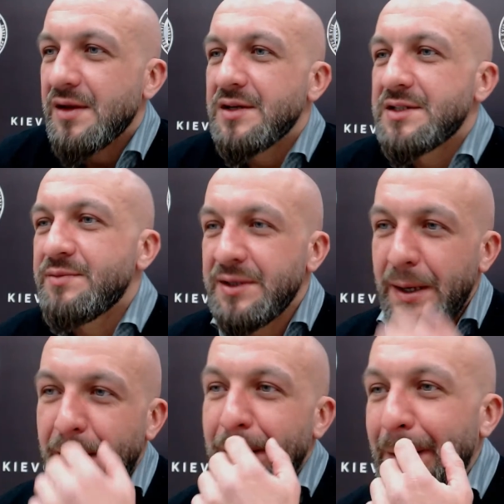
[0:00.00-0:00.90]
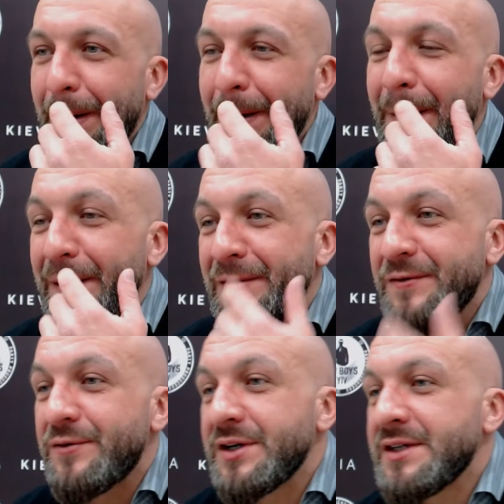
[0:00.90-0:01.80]
It's been how long?
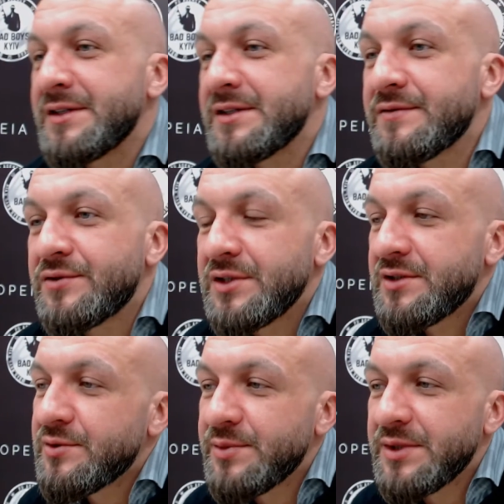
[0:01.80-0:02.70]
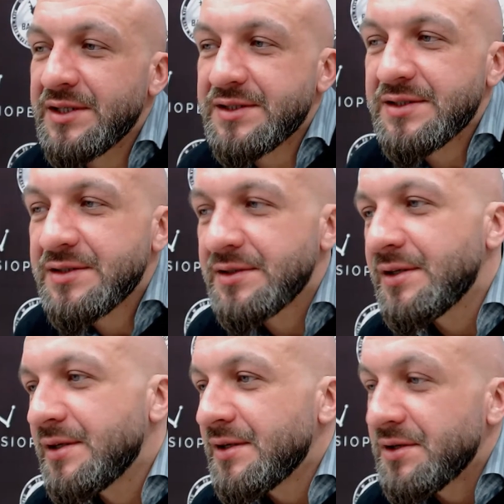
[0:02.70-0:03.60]
42 minutes.
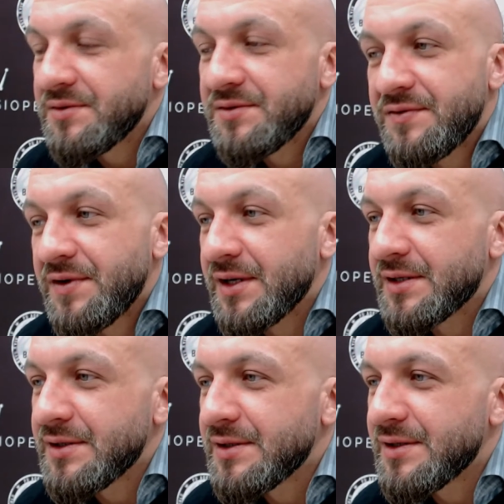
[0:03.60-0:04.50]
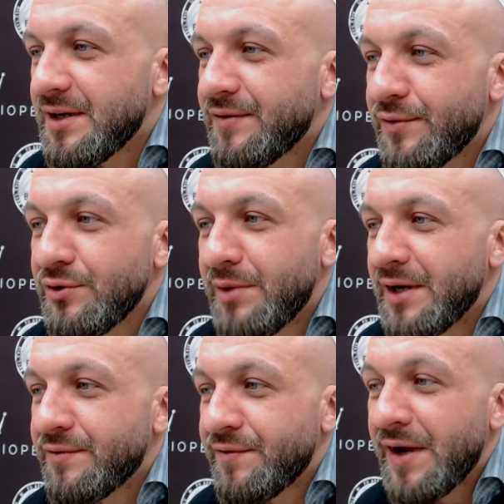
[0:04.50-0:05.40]
Fuck. I flew
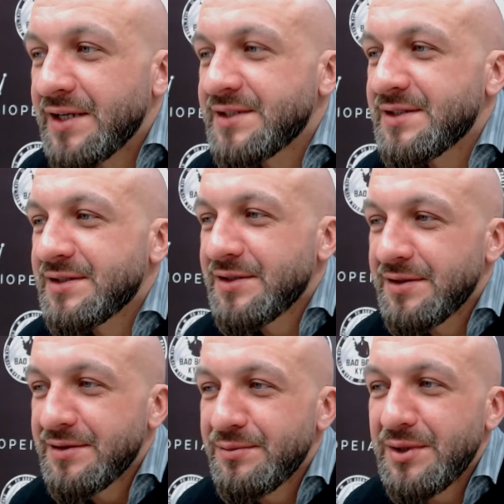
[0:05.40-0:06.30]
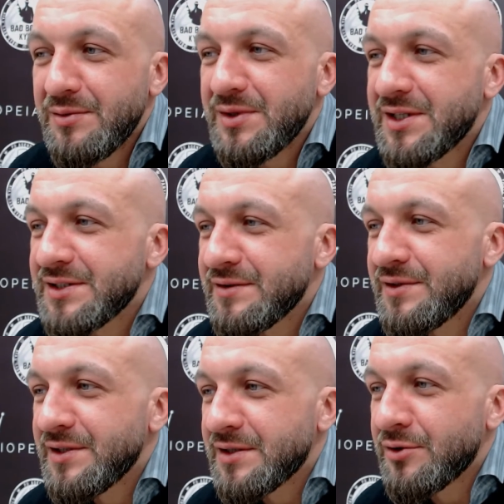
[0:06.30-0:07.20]
by fast. Maybe because of
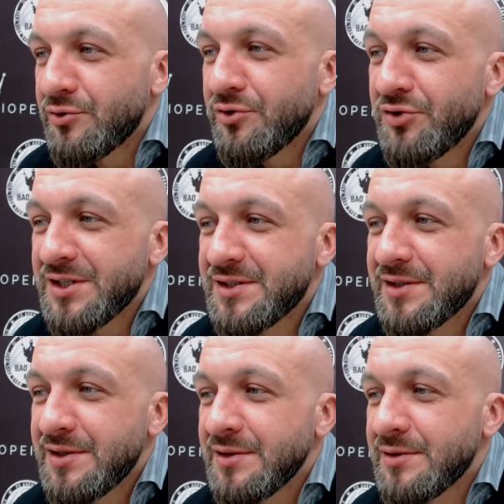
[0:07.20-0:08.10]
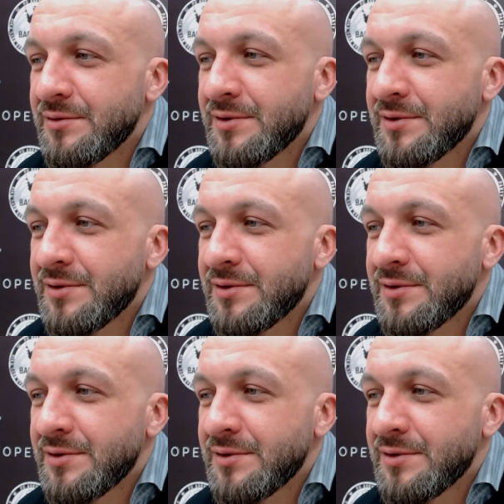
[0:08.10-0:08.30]
the corona starting to